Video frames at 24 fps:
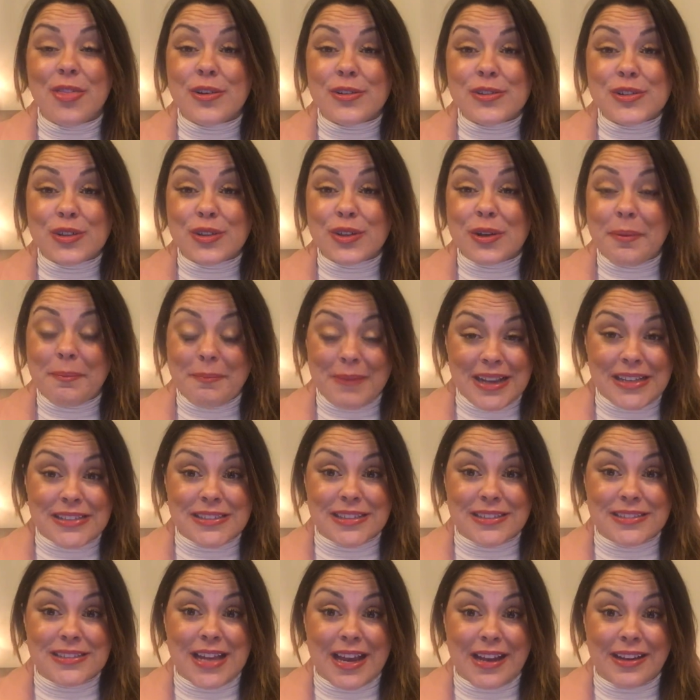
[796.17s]
Those are
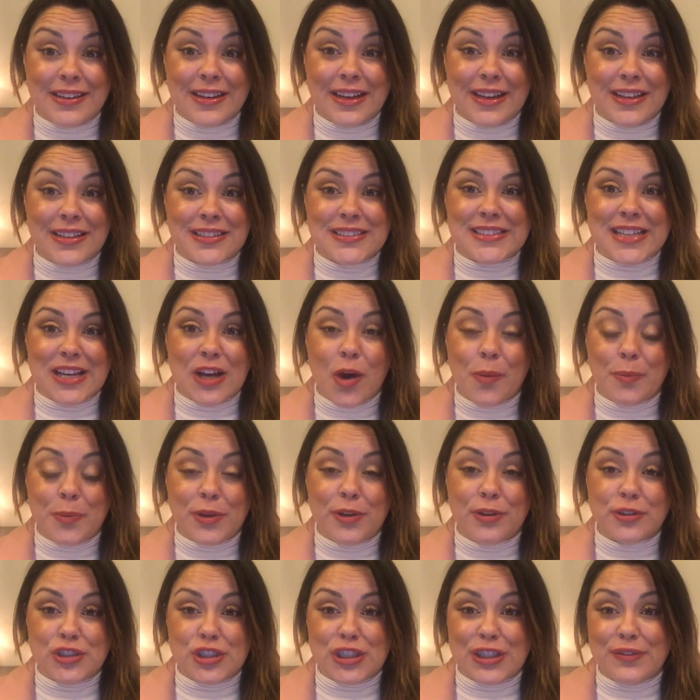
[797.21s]
amazing techniques to help
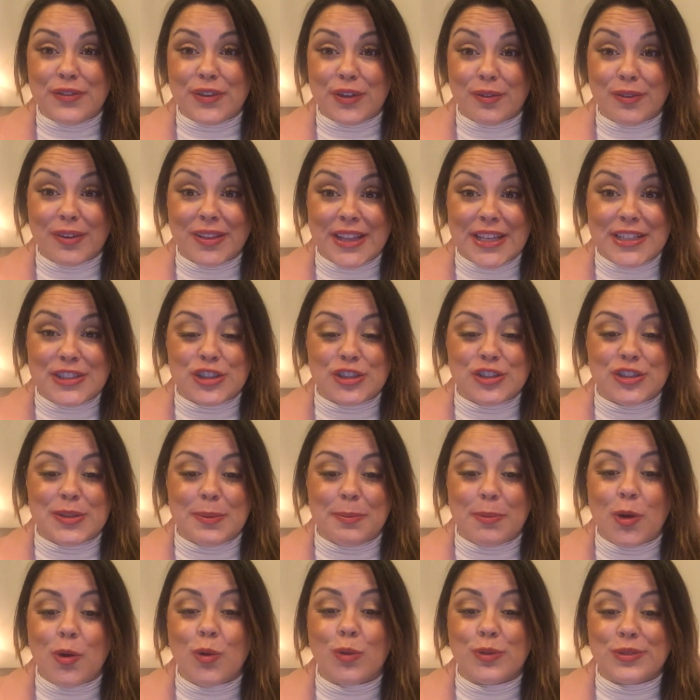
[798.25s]
you achieve your
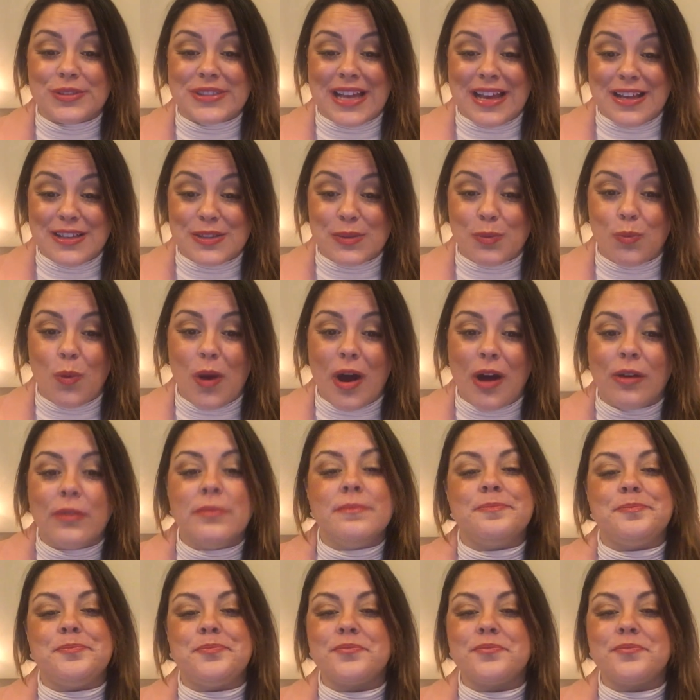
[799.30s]
relationship goals as well.